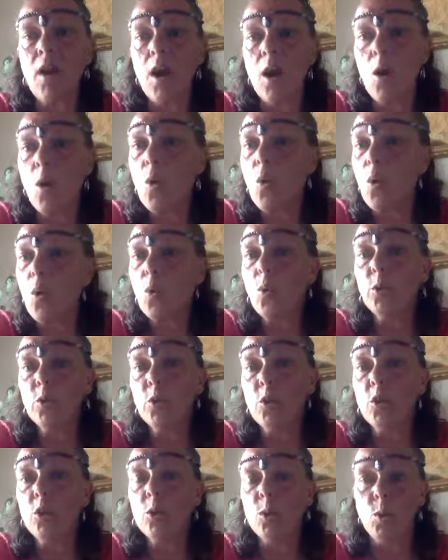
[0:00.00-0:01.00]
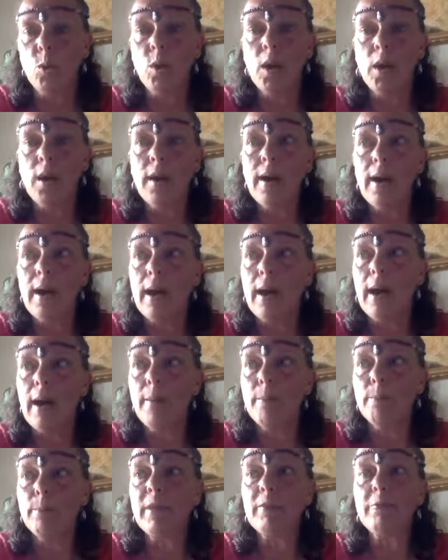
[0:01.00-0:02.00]
a whole new
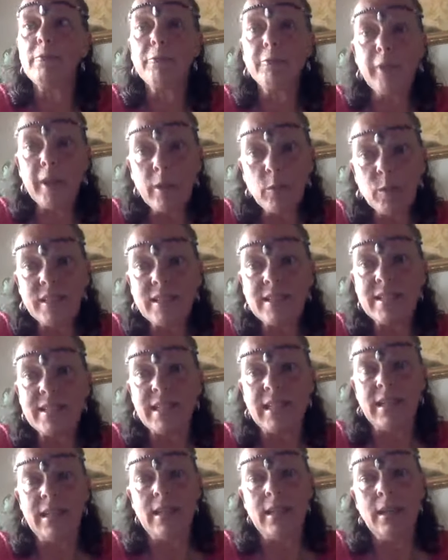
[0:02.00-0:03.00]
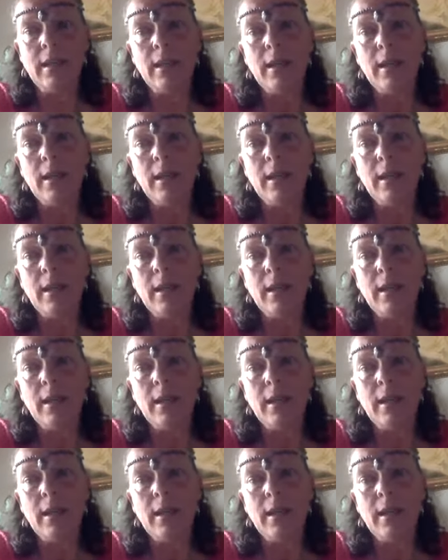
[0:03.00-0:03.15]
um, frequency